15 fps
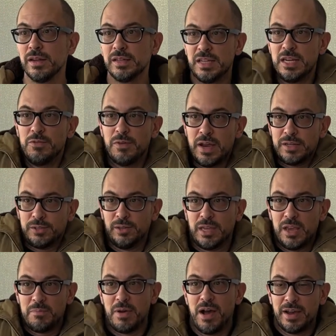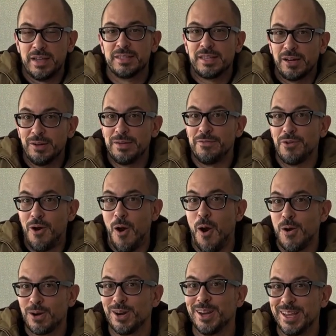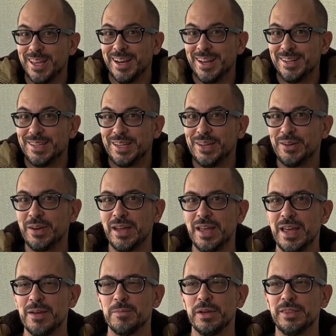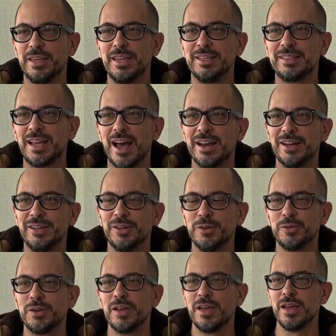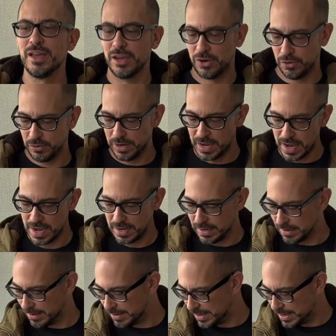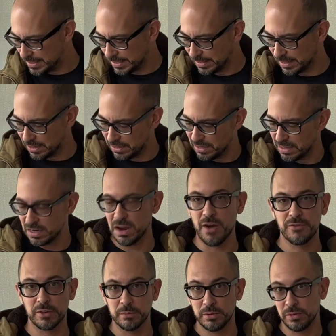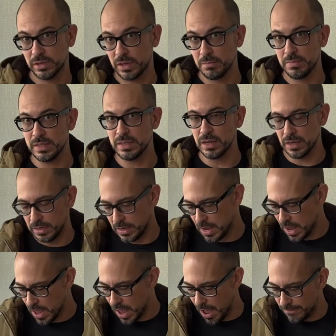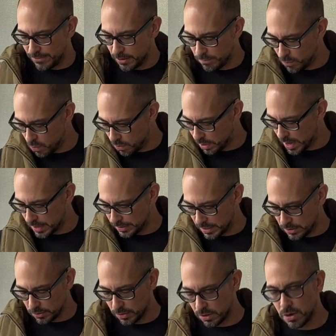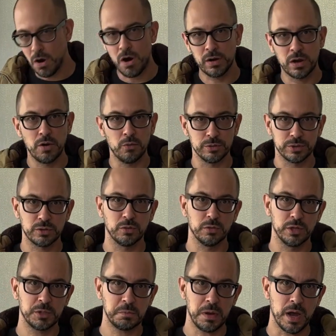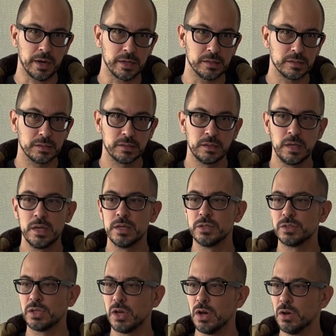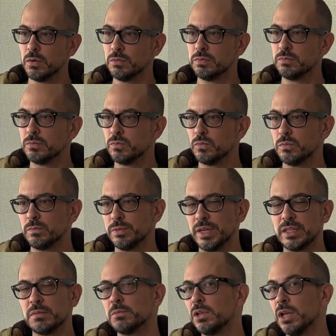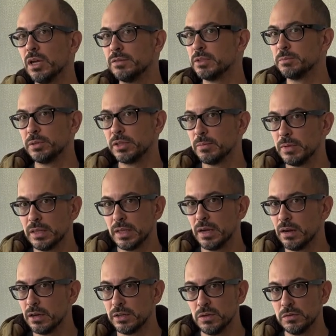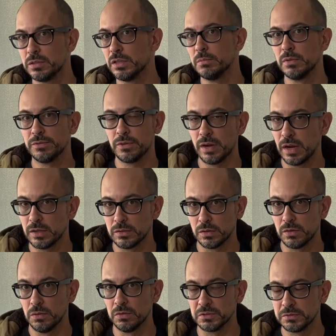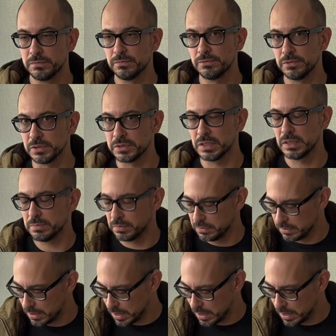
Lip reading: T-Rex looking pockets that are even harder to get into, but these kind of do create it's a little uncomfortable. It can be done. I feel more like these are cargo or storage pockets. So get some gloves and put them in there and use them if your hands are cold, for example.